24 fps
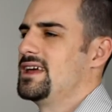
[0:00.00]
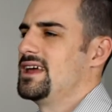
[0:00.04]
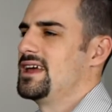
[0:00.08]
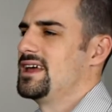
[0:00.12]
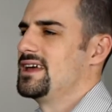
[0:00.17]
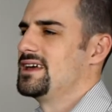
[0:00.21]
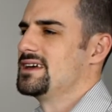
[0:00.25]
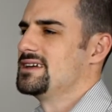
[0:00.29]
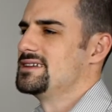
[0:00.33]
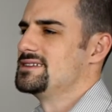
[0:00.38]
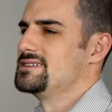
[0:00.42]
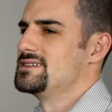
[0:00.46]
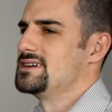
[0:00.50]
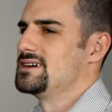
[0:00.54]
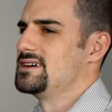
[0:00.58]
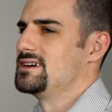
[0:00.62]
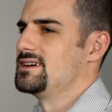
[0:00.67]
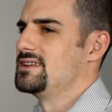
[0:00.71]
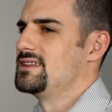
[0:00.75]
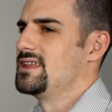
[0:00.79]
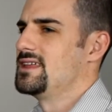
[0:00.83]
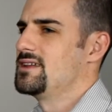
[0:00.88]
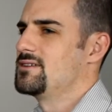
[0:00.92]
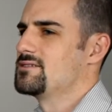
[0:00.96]
And
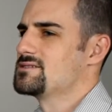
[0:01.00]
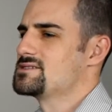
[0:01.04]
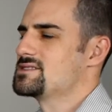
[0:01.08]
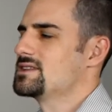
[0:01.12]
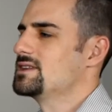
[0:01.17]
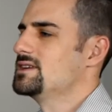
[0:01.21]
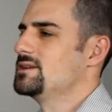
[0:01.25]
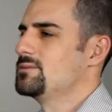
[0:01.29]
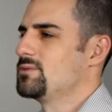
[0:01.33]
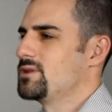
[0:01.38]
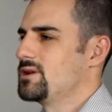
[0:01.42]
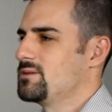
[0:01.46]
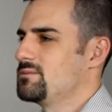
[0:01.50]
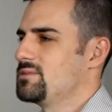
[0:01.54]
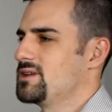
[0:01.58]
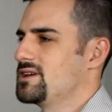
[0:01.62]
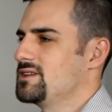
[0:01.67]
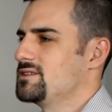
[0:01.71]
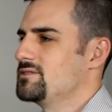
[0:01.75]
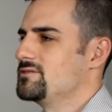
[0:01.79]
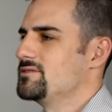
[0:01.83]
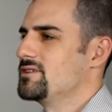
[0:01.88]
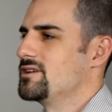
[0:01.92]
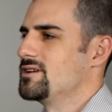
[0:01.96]
they don't sleep when I'm
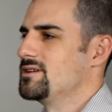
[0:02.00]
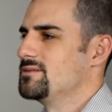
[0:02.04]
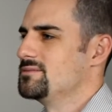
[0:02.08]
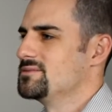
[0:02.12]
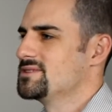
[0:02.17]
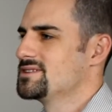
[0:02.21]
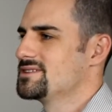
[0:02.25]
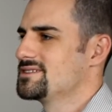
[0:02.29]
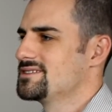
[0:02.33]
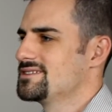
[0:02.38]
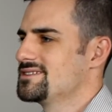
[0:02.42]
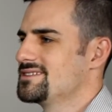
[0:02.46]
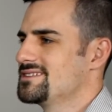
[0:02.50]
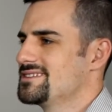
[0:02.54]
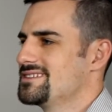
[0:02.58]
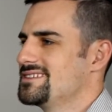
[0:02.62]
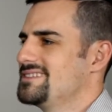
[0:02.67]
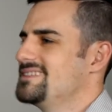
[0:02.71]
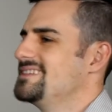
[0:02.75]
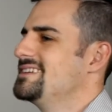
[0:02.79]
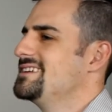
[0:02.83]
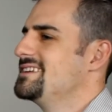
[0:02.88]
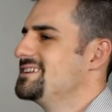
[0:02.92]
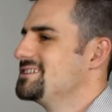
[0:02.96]
playing the drums.
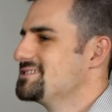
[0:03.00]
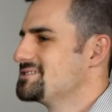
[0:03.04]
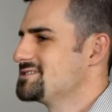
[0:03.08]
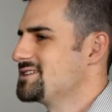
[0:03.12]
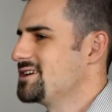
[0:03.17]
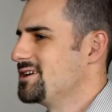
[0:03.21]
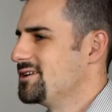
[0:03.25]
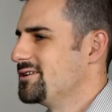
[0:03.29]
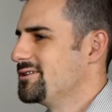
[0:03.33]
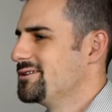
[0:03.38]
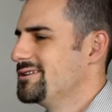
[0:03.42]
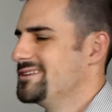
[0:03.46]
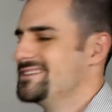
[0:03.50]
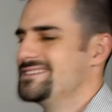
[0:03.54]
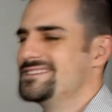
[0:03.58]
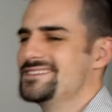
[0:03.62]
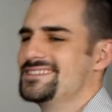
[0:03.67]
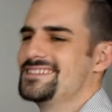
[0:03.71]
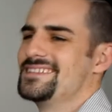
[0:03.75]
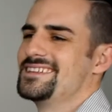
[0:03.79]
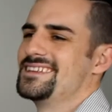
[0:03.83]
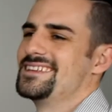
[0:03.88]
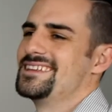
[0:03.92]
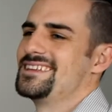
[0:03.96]
So
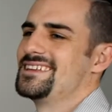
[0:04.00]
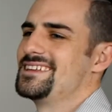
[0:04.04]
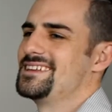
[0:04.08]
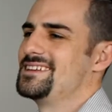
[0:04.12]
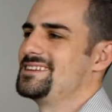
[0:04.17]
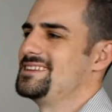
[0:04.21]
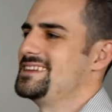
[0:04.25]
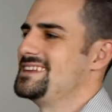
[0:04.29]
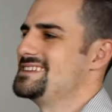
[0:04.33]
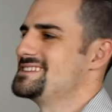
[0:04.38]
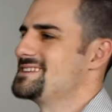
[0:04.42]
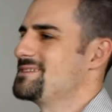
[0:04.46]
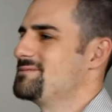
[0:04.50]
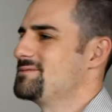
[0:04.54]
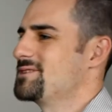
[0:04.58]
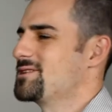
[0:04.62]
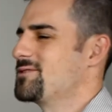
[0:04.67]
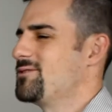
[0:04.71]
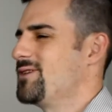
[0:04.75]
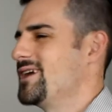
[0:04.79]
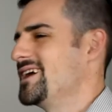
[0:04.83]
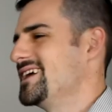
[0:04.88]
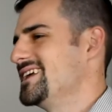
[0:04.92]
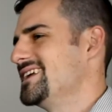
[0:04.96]
need something to
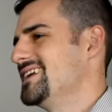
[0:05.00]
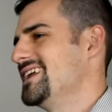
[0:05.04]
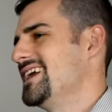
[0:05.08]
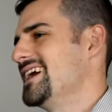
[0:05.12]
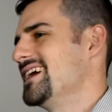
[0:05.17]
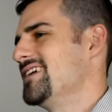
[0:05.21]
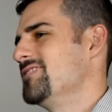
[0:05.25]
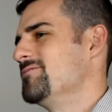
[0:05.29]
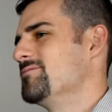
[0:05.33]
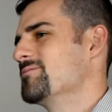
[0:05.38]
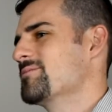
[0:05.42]
quiet it down.